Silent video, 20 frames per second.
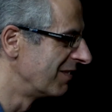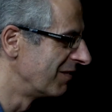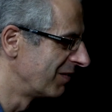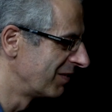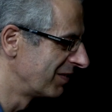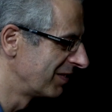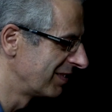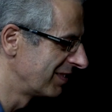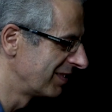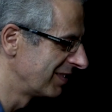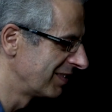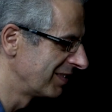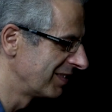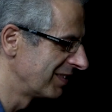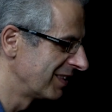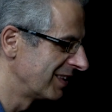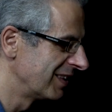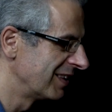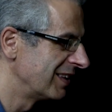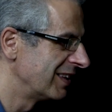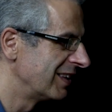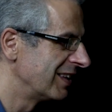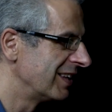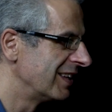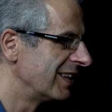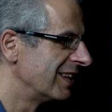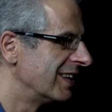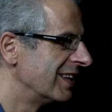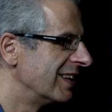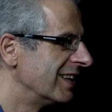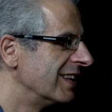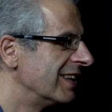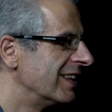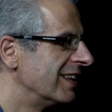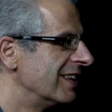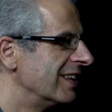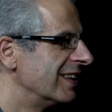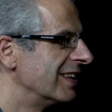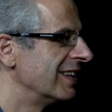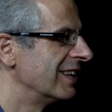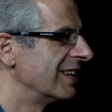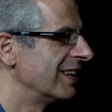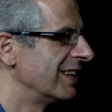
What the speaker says: If I give you 3 possibilities